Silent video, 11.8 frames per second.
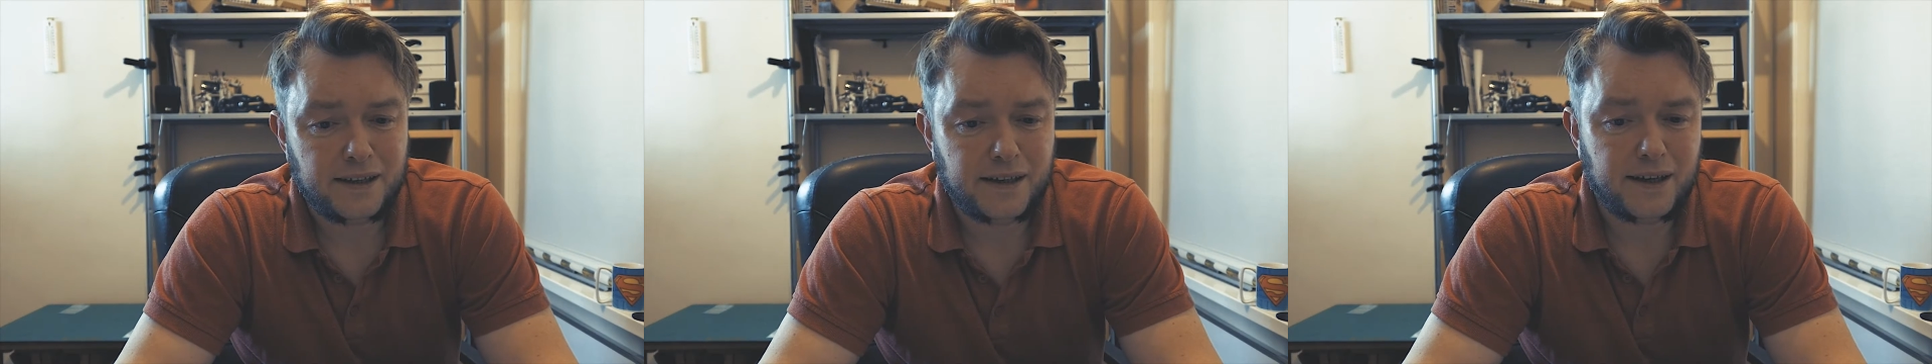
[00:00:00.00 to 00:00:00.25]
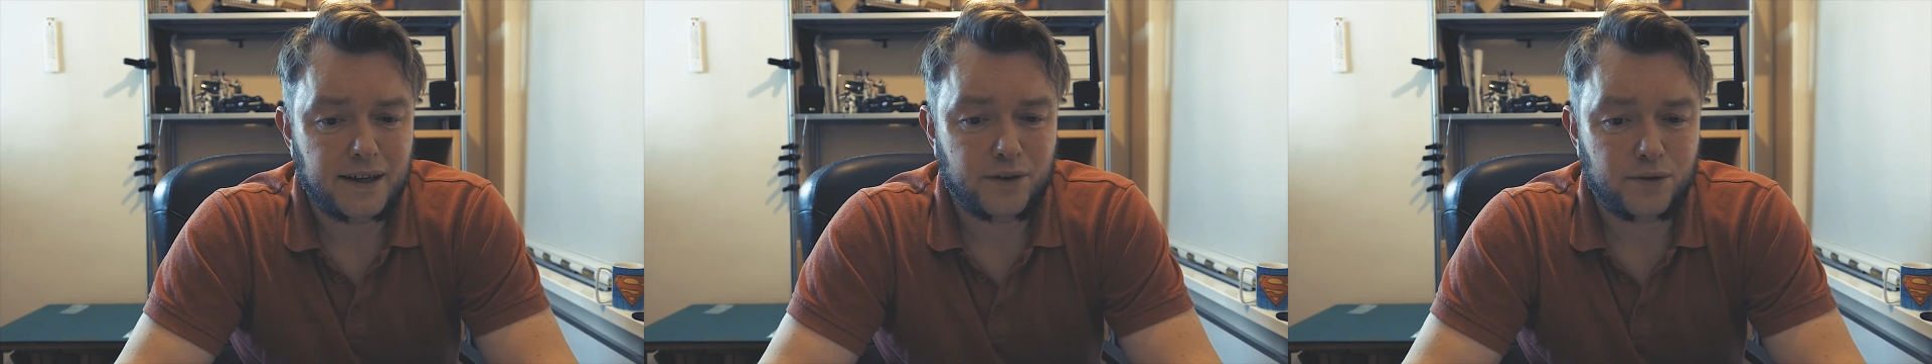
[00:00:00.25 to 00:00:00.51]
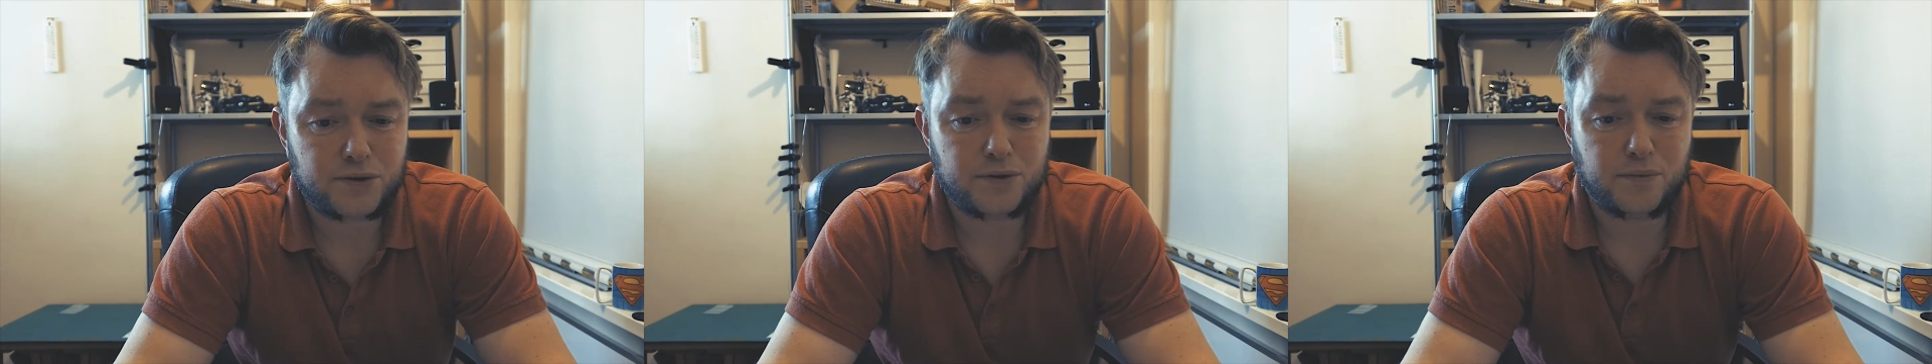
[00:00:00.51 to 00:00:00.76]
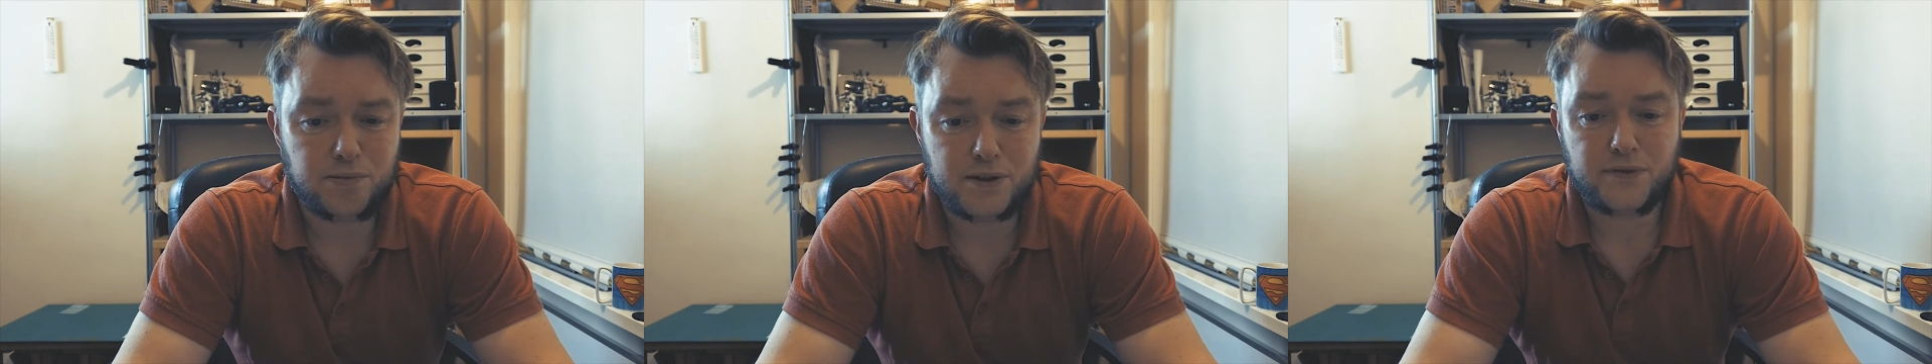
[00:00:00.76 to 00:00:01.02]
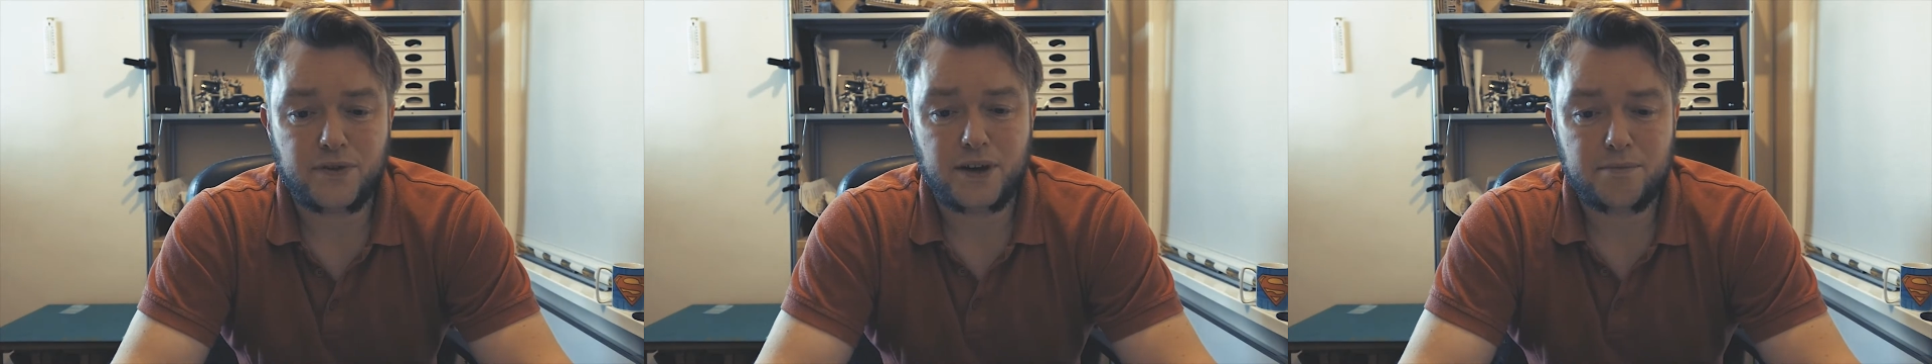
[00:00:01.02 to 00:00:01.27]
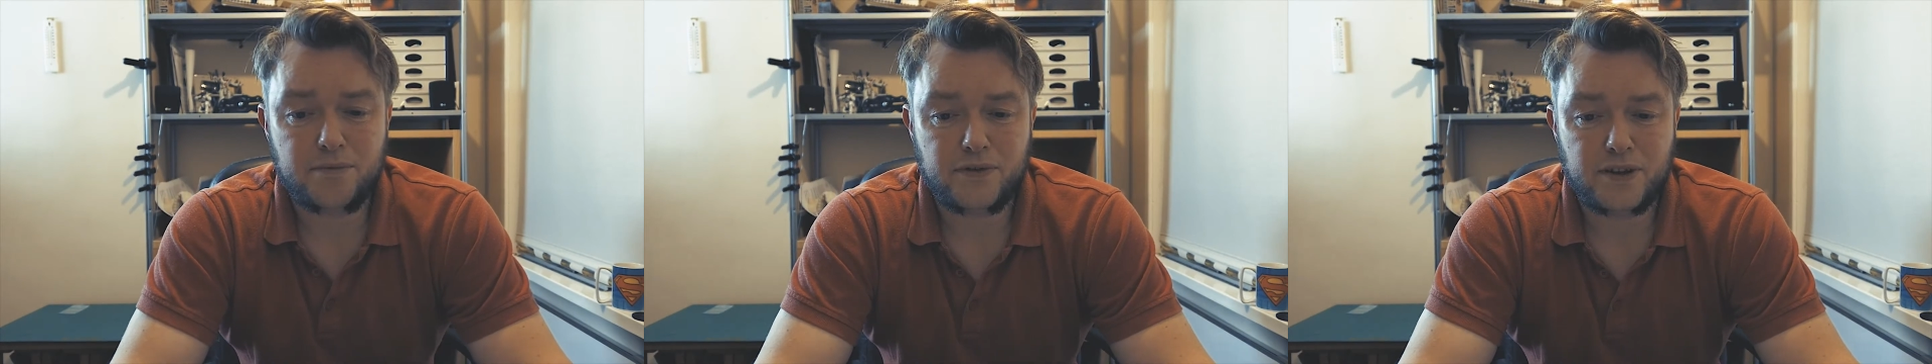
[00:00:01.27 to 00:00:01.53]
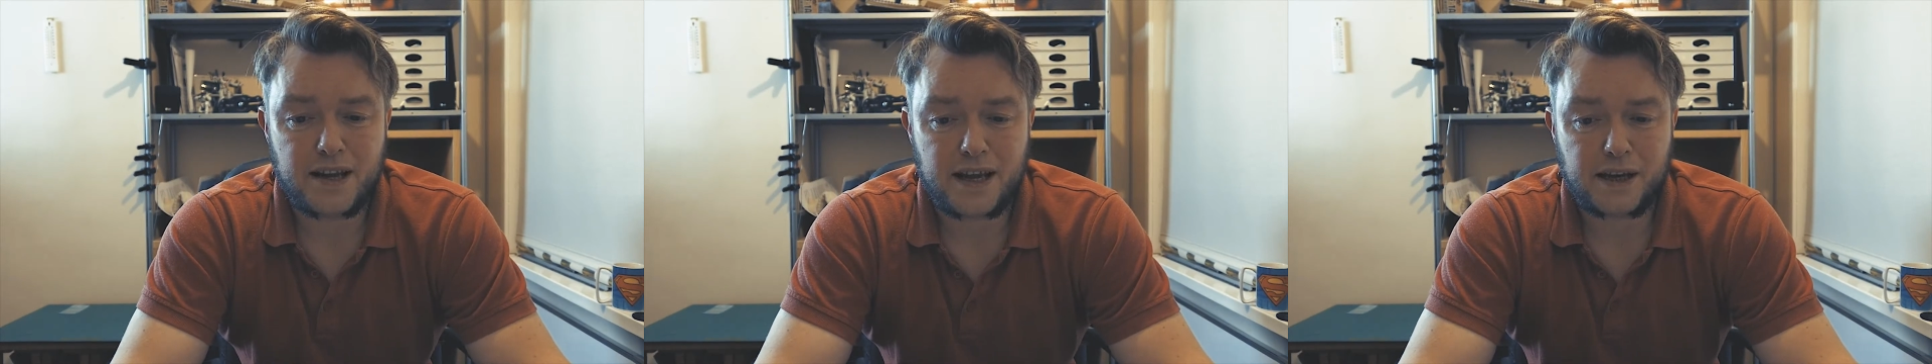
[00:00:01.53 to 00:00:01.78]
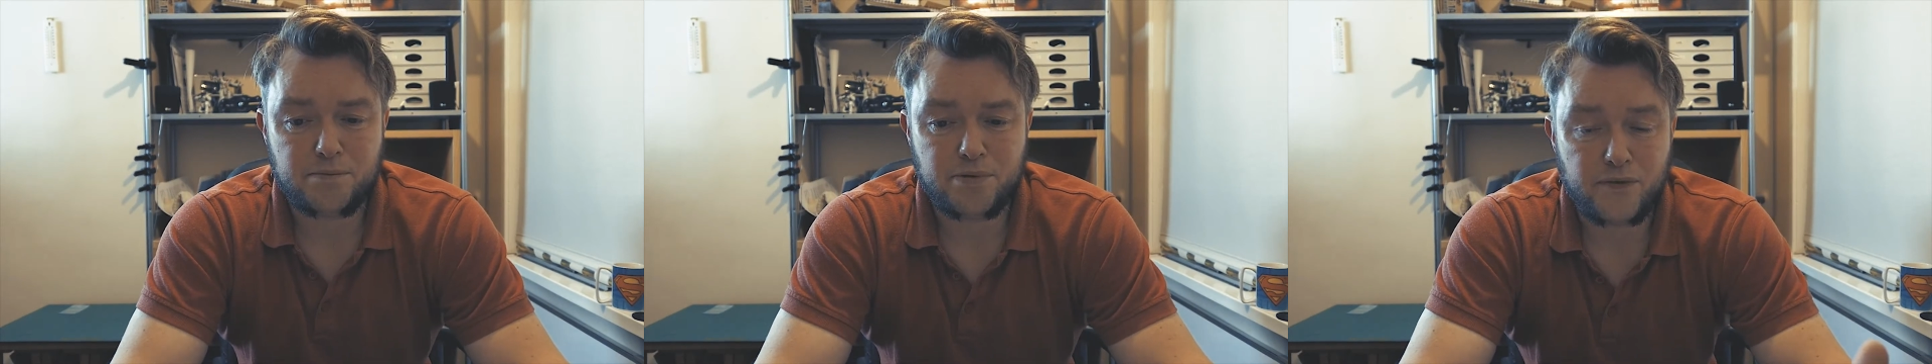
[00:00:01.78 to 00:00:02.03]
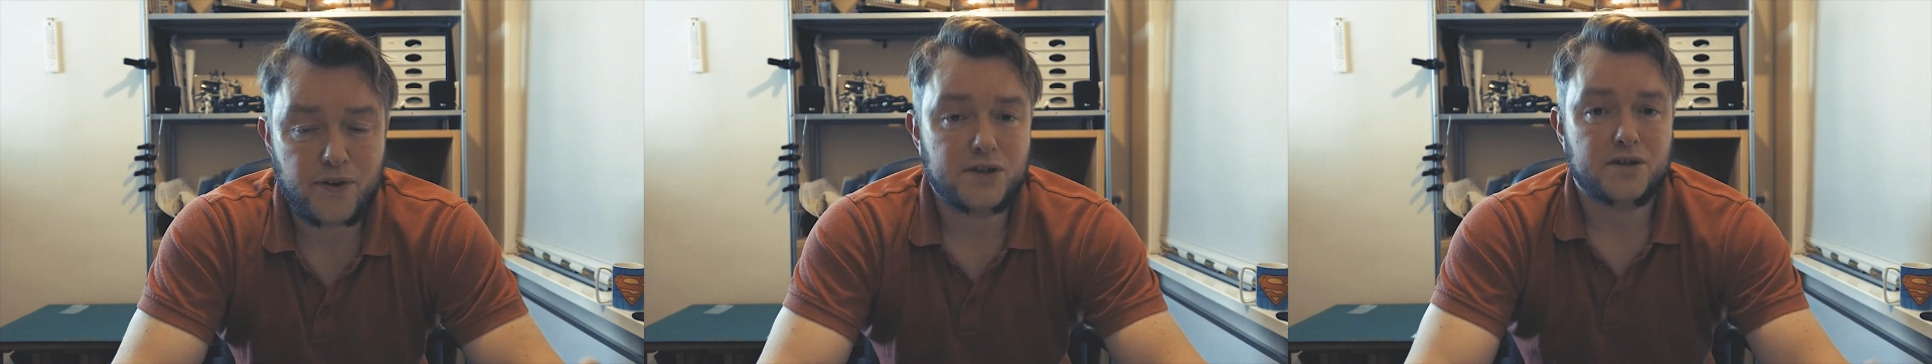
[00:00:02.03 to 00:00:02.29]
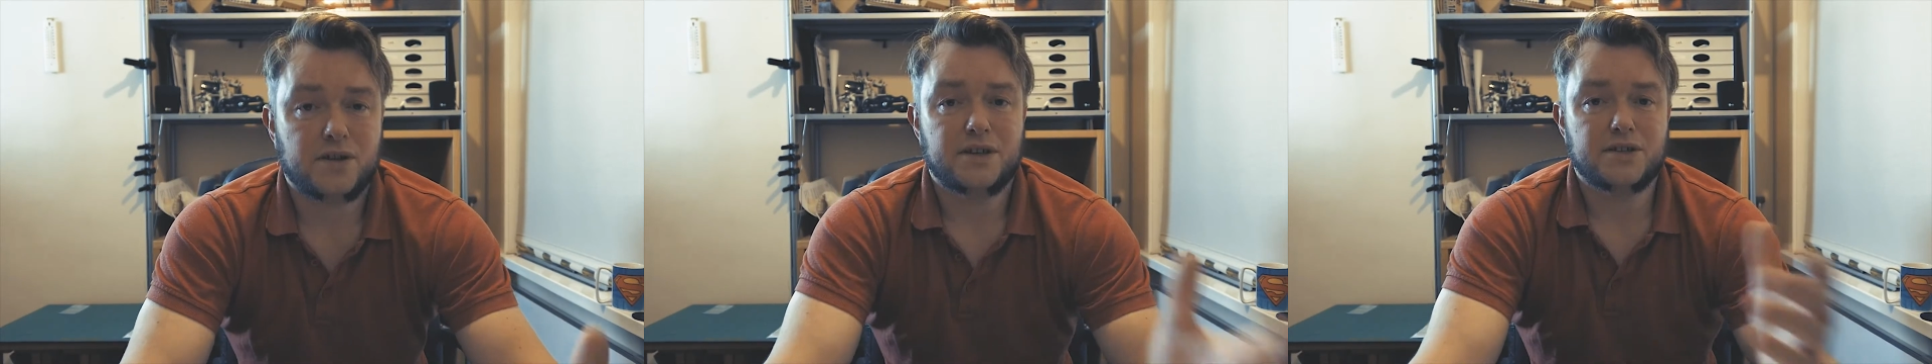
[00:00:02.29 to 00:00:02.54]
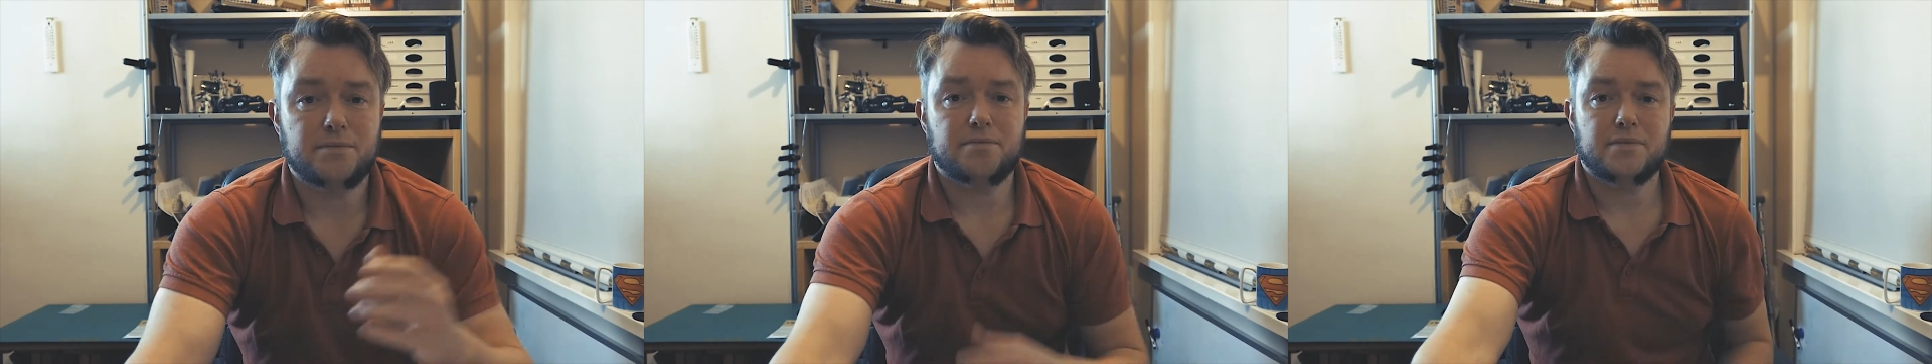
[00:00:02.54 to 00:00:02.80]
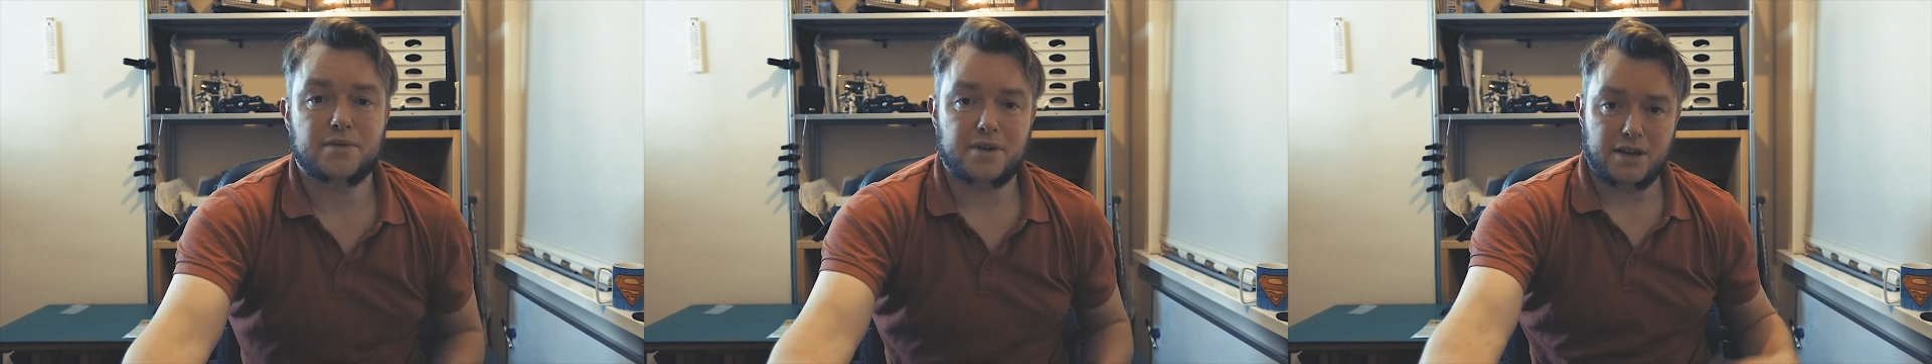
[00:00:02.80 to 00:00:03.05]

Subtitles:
Also please forgive me for the lack of professionalism.